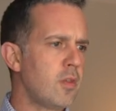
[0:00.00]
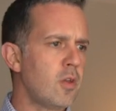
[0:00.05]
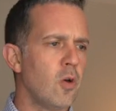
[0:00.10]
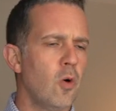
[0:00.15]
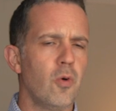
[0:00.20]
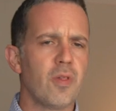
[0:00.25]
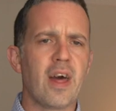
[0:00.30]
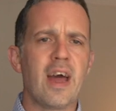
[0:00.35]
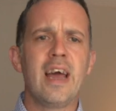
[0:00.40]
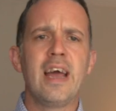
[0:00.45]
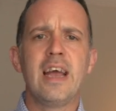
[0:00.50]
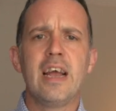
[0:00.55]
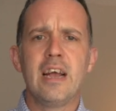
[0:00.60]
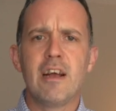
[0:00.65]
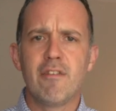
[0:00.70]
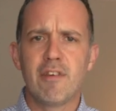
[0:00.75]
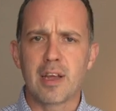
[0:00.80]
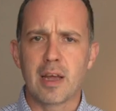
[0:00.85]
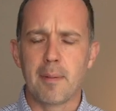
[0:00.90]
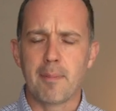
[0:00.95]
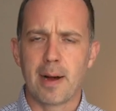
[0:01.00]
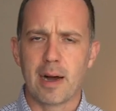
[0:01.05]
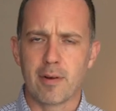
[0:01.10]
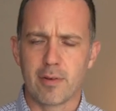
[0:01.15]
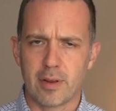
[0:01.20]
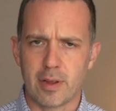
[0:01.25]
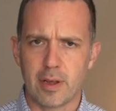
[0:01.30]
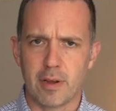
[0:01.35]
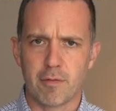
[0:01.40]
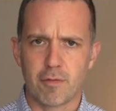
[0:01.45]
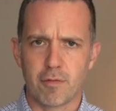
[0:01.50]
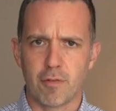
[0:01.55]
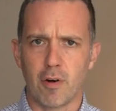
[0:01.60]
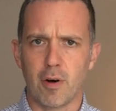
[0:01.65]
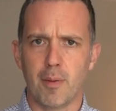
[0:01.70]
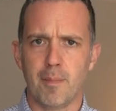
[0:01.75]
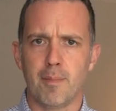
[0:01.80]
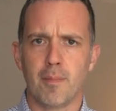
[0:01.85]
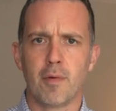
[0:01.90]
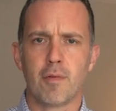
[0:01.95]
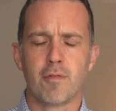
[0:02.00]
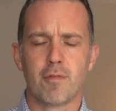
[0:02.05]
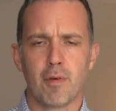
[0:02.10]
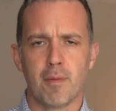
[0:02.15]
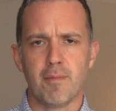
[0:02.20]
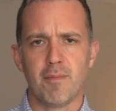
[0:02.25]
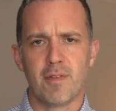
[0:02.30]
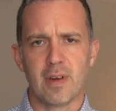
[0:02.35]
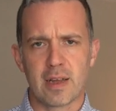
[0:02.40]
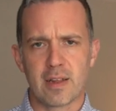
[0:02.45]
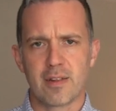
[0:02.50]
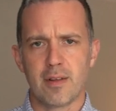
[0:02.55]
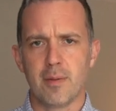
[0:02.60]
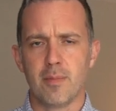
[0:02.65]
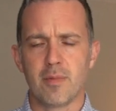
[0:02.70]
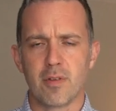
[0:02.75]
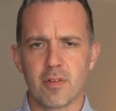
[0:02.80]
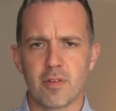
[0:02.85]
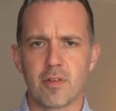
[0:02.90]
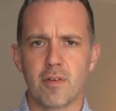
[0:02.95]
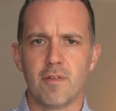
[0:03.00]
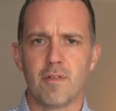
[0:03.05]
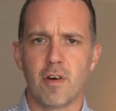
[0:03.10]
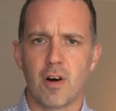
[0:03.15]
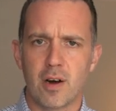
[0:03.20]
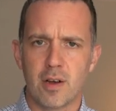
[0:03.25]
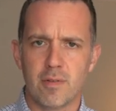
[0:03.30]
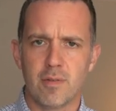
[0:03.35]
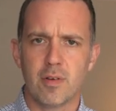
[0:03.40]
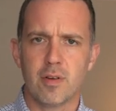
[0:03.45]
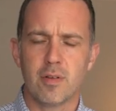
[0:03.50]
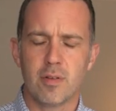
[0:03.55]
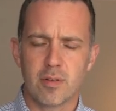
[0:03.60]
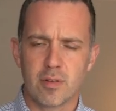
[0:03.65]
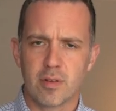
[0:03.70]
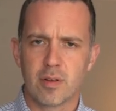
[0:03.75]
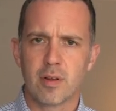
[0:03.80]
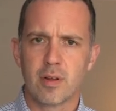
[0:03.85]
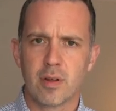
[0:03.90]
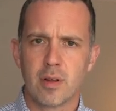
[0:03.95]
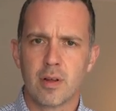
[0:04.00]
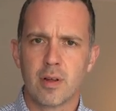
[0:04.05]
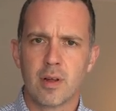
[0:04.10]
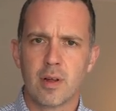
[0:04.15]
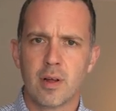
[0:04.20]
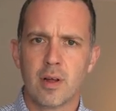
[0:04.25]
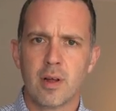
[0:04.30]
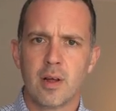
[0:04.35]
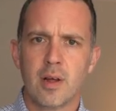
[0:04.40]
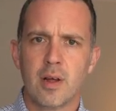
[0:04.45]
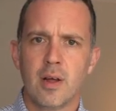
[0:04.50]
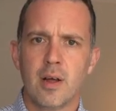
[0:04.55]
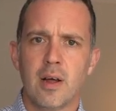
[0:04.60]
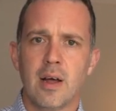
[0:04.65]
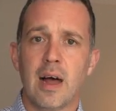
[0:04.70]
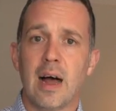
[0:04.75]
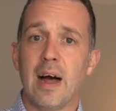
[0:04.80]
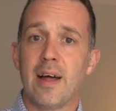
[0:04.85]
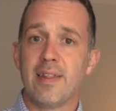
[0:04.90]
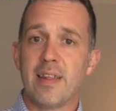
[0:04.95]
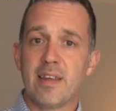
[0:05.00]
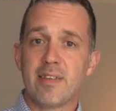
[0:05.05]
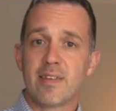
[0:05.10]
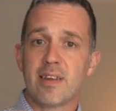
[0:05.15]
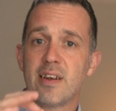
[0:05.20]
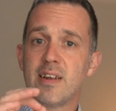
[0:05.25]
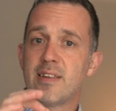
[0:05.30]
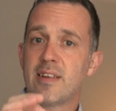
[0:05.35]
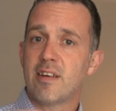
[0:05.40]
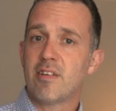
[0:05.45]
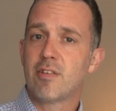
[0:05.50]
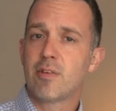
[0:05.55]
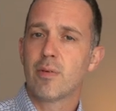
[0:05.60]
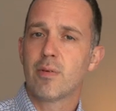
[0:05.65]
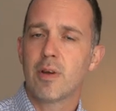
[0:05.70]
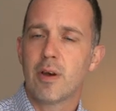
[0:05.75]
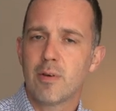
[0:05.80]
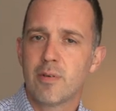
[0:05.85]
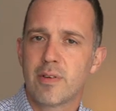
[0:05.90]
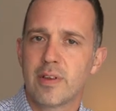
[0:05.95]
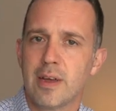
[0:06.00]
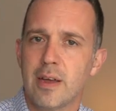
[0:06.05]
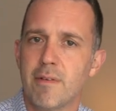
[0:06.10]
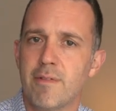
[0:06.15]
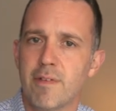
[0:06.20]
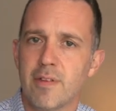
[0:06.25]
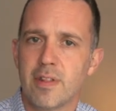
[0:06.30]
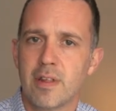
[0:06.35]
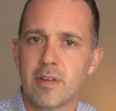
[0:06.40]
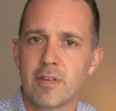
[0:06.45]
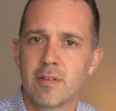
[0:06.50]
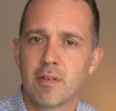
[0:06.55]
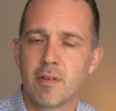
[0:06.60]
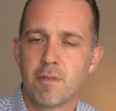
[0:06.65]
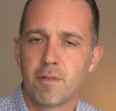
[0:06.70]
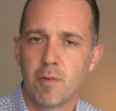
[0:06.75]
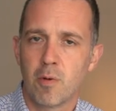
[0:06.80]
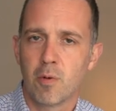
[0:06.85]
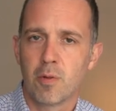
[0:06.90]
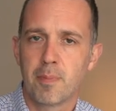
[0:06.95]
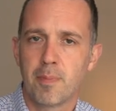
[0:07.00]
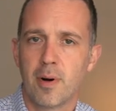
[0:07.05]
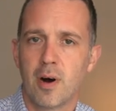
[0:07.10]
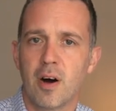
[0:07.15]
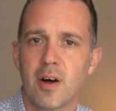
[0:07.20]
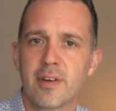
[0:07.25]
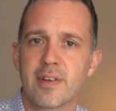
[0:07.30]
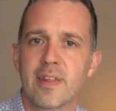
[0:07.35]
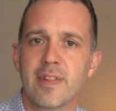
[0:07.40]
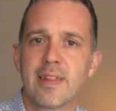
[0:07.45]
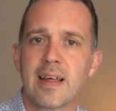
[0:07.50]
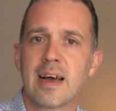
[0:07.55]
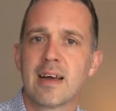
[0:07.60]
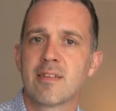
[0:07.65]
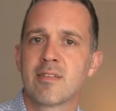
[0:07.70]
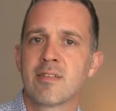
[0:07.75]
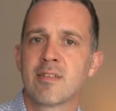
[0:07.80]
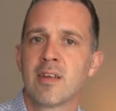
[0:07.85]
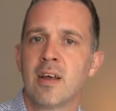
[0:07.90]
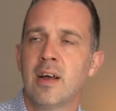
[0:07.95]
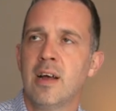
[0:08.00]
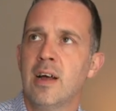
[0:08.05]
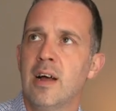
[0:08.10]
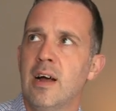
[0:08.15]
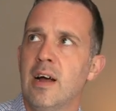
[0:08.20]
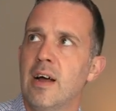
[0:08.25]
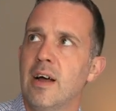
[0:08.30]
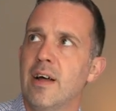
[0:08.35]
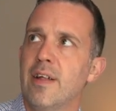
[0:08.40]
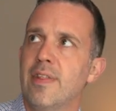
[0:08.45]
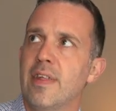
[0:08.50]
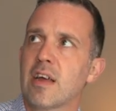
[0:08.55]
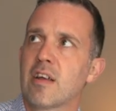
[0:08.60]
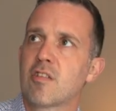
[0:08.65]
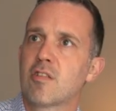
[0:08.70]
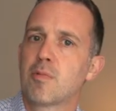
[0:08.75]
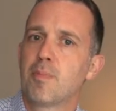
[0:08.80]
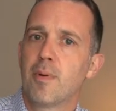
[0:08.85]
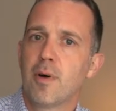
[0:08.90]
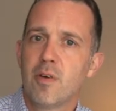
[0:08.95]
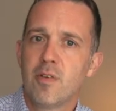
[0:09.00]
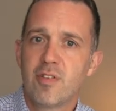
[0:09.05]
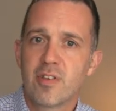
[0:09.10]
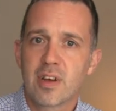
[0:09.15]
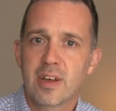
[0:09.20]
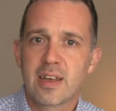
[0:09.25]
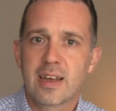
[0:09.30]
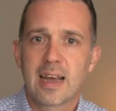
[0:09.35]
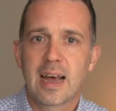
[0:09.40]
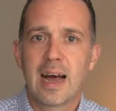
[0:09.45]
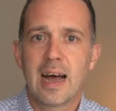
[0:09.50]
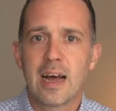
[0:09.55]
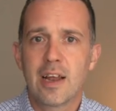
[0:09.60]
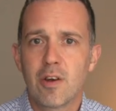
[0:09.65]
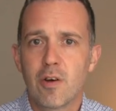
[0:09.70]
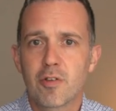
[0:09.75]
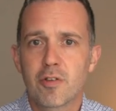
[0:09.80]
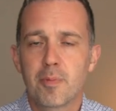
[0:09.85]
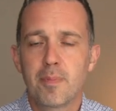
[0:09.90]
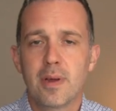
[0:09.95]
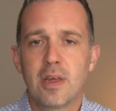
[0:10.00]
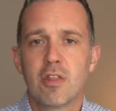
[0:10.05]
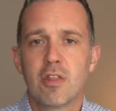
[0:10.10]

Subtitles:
or they're hearing about it from victims and survivors. And there's an additional note here for this fourth part, and that's the exposure cannot be